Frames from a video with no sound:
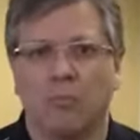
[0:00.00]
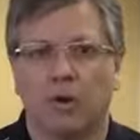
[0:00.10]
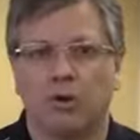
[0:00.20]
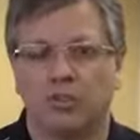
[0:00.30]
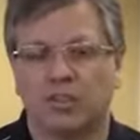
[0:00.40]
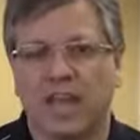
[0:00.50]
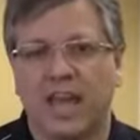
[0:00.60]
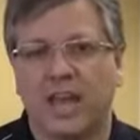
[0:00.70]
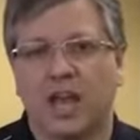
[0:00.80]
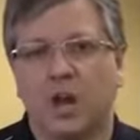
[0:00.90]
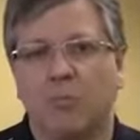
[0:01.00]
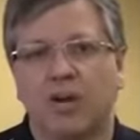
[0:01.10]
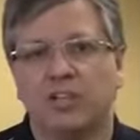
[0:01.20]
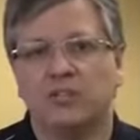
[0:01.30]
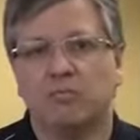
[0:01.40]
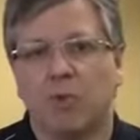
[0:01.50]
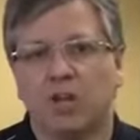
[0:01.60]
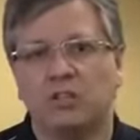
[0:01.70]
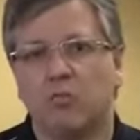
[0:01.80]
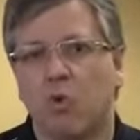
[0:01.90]
per se, but it's
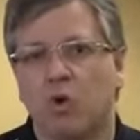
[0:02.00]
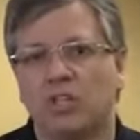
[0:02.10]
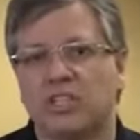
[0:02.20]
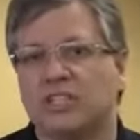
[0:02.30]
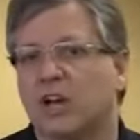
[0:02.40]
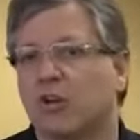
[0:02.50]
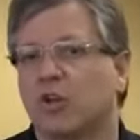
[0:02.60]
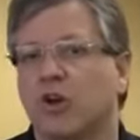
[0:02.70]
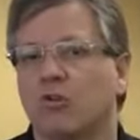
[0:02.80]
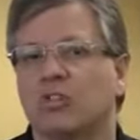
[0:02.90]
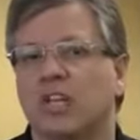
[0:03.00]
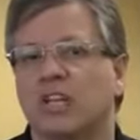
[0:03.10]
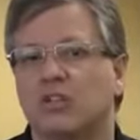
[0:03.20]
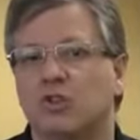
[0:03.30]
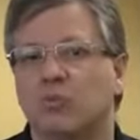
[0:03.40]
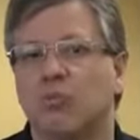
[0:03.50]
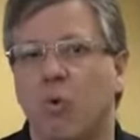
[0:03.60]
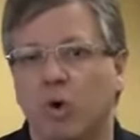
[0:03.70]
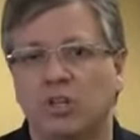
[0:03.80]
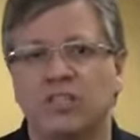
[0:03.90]
much more detailed and goes into
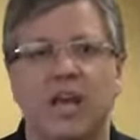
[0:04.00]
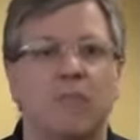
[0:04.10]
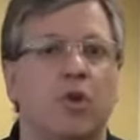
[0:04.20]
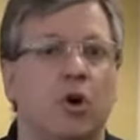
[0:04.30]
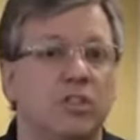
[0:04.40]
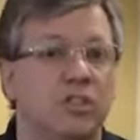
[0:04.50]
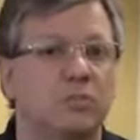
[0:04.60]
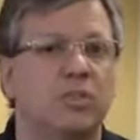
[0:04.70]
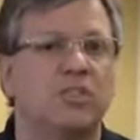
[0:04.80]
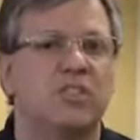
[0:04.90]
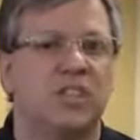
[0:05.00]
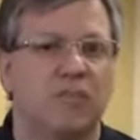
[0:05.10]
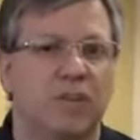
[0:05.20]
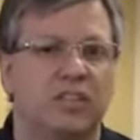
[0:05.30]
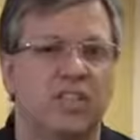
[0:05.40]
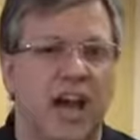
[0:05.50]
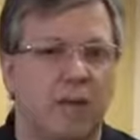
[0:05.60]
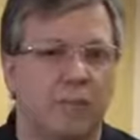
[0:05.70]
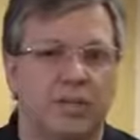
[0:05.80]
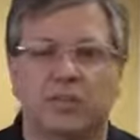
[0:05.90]
more depth on specific
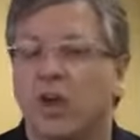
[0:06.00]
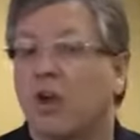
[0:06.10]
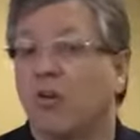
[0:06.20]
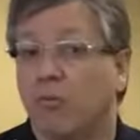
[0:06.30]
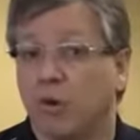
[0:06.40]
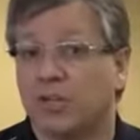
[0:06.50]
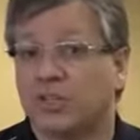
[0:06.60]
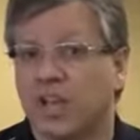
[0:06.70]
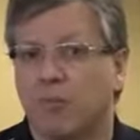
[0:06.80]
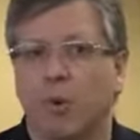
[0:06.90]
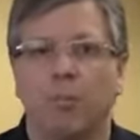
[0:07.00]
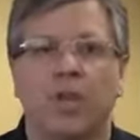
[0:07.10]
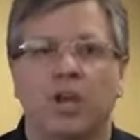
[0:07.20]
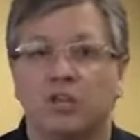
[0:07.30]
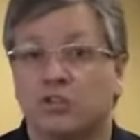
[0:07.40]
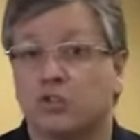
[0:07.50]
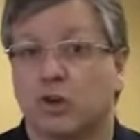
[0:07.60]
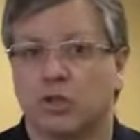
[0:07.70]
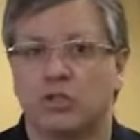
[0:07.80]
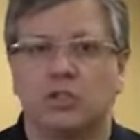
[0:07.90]
topics. For example,
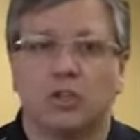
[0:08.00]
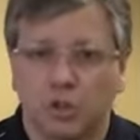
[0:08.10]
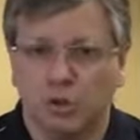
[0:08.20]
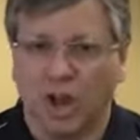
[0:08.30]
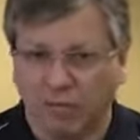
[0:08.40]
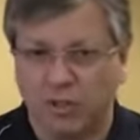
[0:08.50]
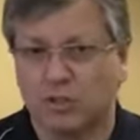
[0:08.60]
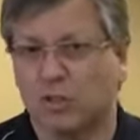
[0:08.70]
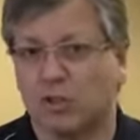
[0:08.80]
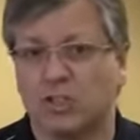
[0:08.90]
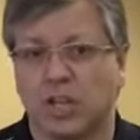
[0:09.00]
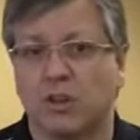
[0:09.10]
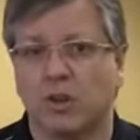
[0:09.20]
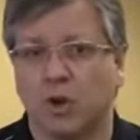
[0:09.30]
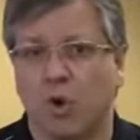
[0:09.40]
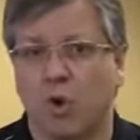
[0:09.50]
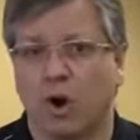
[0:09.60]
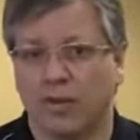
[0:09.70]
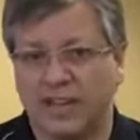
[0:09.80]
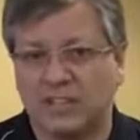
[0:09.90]
search. You cover search in the
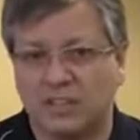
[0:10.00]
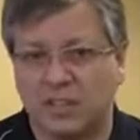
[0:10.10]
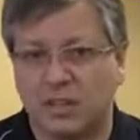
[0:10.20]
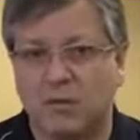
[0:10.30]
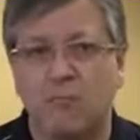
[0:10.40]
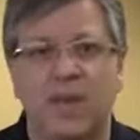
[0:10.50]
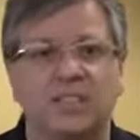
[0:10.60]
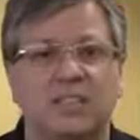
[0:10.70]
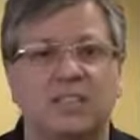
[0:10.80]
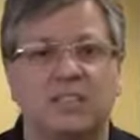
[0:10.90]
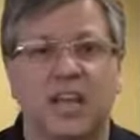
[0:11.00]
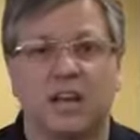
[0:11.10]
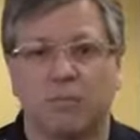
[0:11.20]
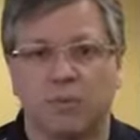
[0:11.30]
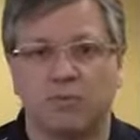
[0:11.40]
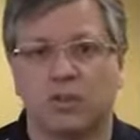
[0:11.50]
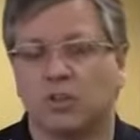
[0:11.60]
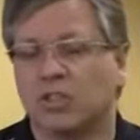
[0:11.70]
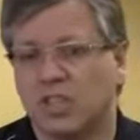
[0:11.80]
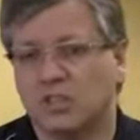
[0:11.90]
core, and that's the basic setup of
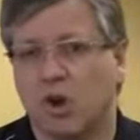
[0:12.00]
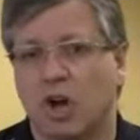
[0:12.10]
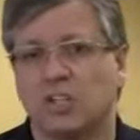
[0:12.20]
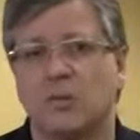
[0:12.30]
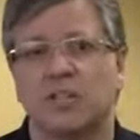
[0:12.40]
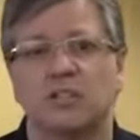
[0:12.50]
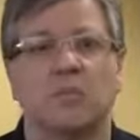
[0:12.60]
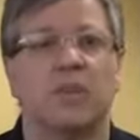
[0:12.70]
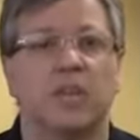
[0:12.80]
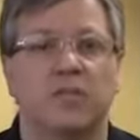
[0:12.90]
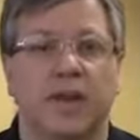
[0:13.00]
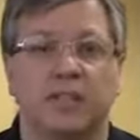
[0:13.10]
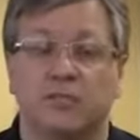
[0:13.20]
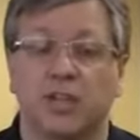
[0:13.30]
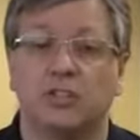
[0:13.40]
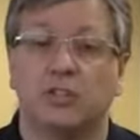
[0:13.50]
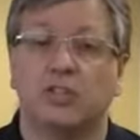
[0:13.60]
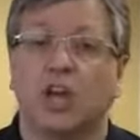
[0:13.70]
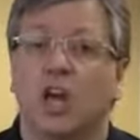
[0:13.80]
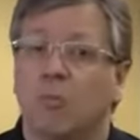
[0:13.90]
search, and it talks about some of the advanced
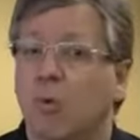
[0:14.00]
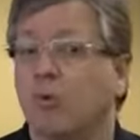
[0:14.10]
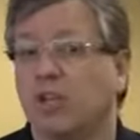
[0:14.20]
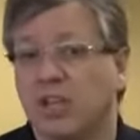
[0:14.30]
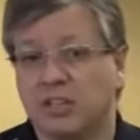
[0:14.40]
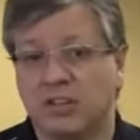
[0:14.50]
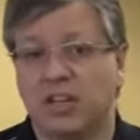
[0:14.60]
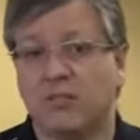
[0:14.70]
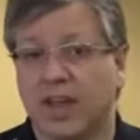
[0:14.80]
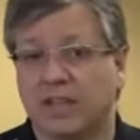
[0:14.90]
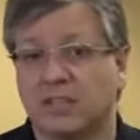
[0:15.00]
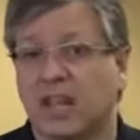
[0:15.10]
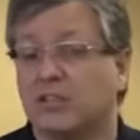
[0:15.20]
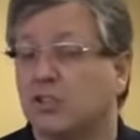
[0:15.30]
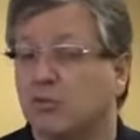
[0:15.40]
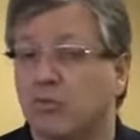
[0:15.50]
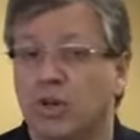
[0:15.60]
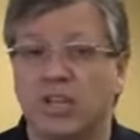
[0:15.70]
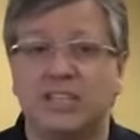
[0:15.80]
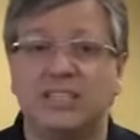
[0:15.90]
features. But when you get to the advanced class, you
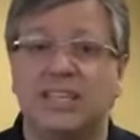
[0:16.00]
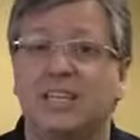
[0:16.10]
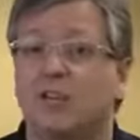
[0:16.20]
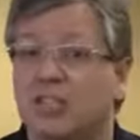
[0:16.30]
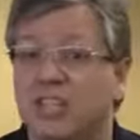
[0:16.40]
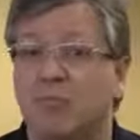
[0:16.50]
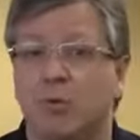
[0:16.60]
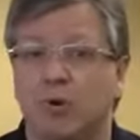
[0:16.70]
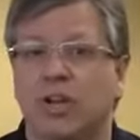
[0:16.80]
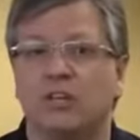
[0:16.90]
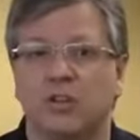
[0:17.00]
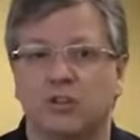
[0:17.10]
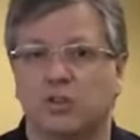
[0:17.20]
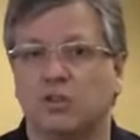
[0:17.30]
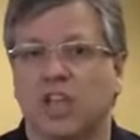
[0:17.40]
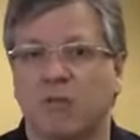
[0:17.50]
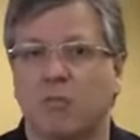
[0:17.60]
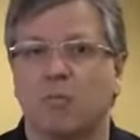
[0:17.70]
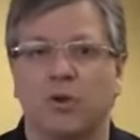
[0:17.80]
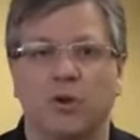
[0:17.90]
really dig deeper into the search
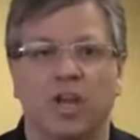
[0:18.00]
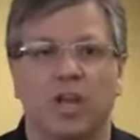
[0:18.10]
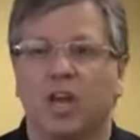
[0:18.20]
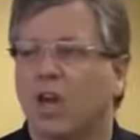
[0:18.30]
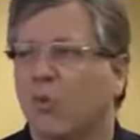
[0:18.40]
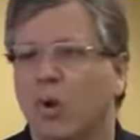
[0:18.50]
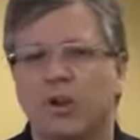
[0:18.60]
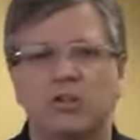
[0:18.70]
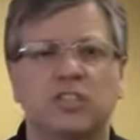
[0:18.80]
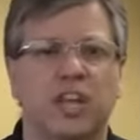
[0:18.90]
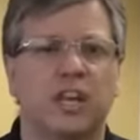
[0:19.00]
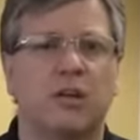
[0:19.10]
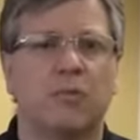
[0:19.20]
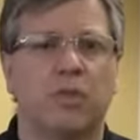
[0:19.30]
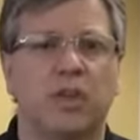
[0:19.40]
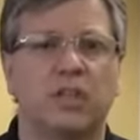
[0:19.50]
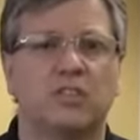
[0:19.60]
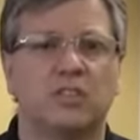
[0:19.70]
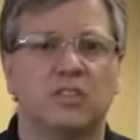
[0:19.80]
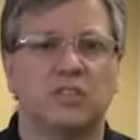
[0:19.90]
capability, where you're setting up
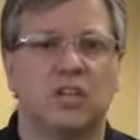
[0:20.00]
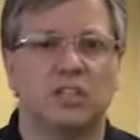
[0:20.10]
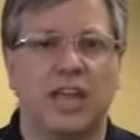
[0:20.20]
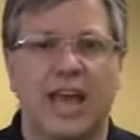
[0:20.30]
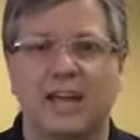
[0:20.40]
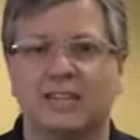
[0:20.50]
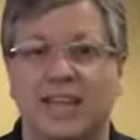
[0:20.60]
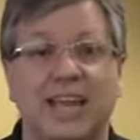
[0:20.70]
things such as